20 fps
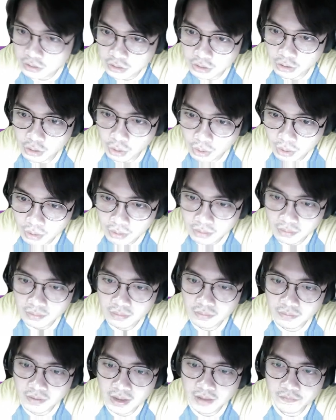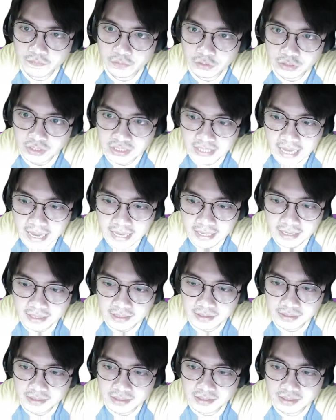law, right, for
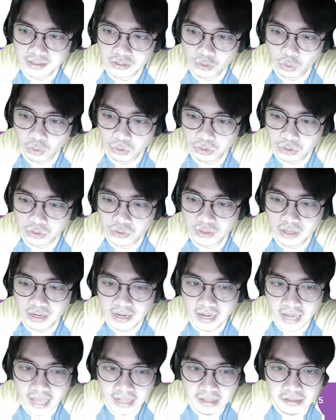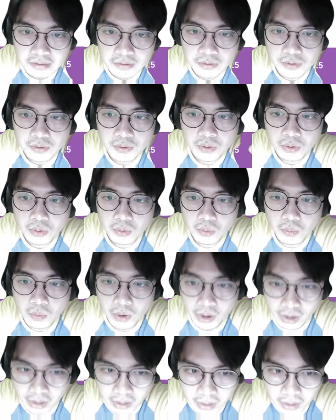cycles, this is also the net work.